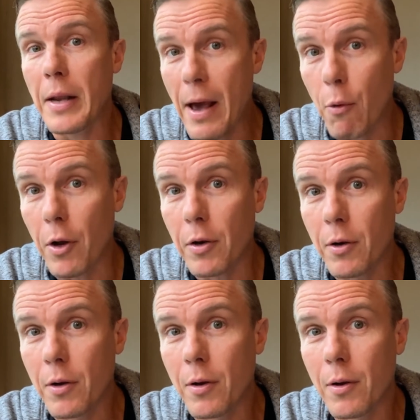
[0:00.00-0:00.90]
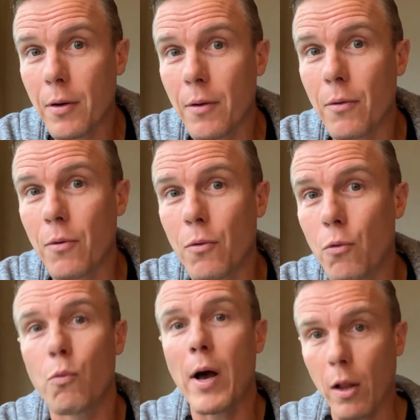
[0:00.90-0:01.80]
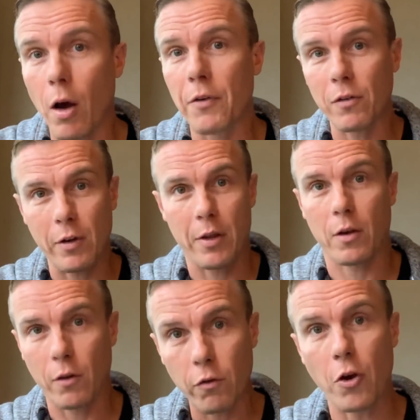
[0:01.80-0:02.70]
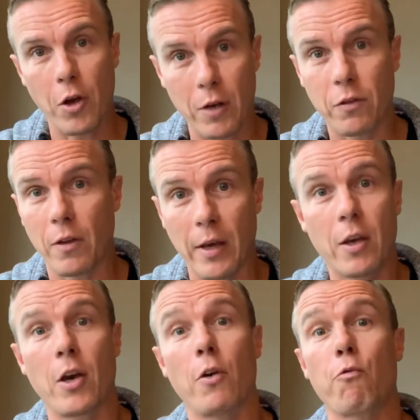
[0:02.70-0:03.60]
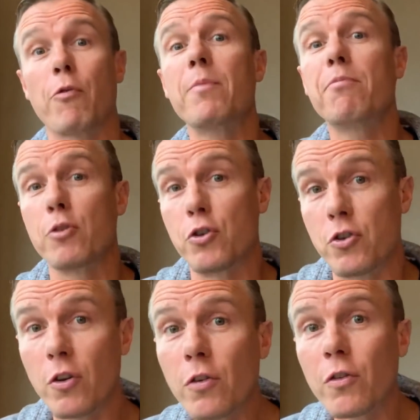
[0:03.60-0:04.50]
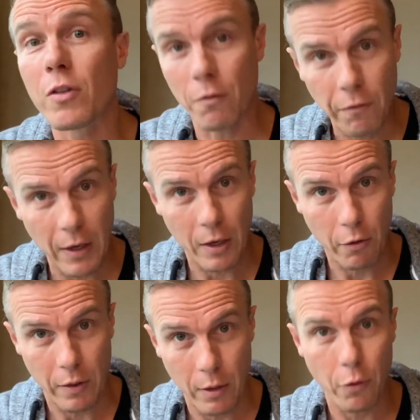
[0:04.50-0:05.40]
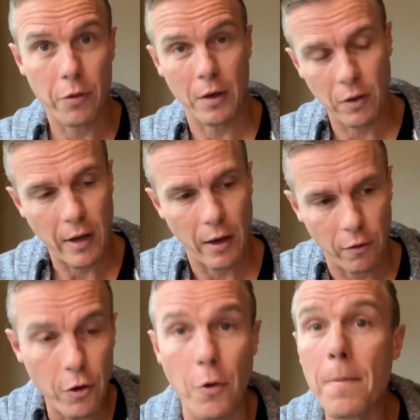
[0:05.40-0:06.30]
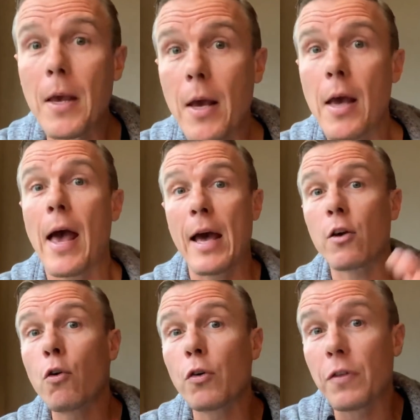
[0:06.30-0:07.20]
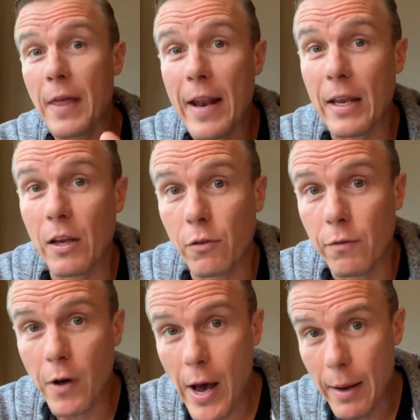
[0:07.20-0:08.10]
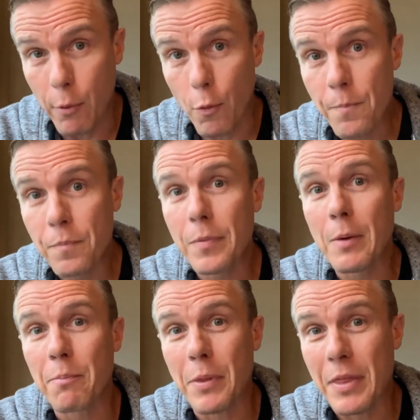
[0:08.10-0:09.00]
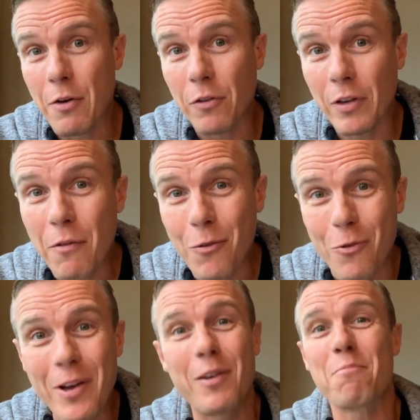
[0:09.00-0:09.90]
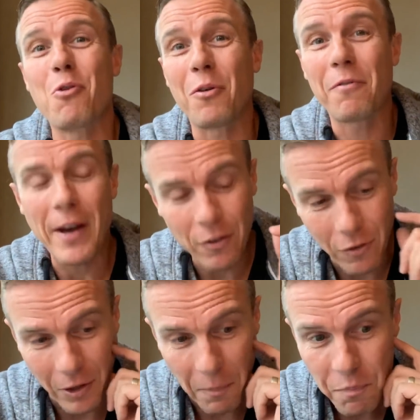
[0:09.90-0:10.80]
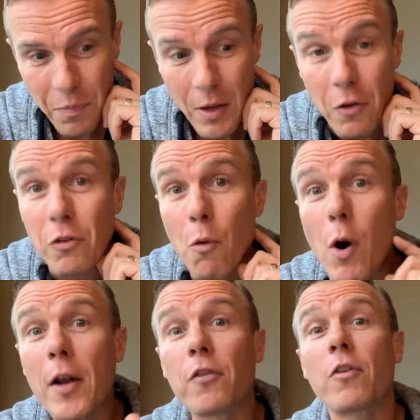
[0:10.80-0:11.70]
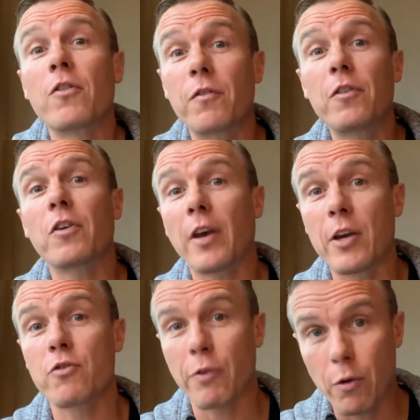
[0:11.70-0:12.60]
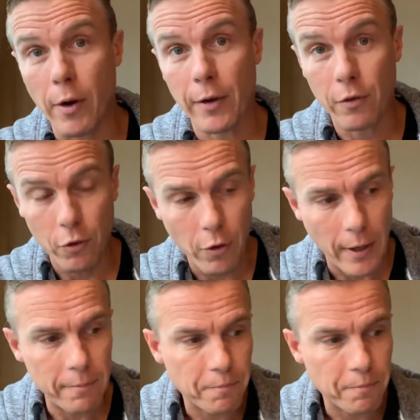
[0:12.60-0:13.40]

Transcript: what? Well, obviously the concern is that they can go and reproduce the finger and then authenticate as you. And of course that is viable, but there are several really important factors here. So one is the sophistication required to do that.